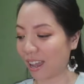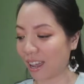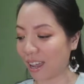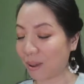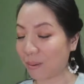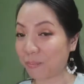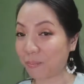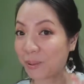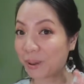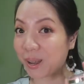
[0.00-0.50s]

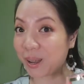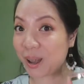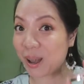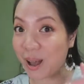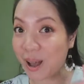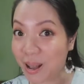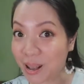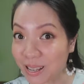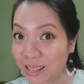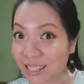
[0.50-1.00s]
And
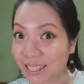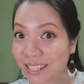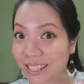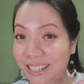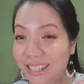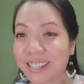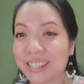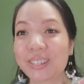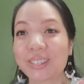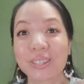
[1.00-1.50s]
because
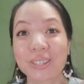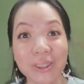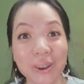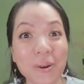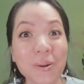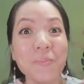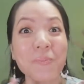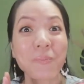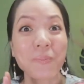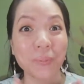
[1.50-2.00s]
this is
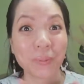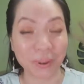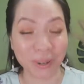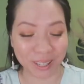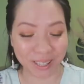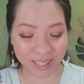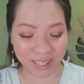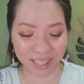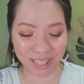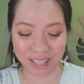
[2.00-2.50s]
so
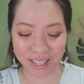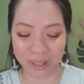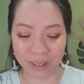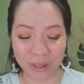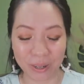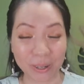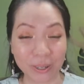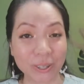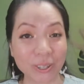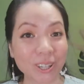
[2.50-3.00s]
pretty,
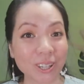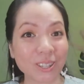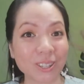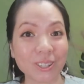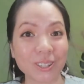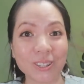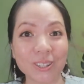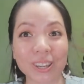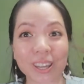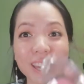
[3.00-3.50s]

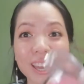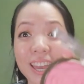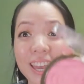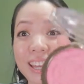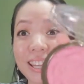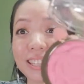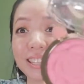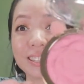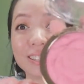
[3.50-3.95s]
just look at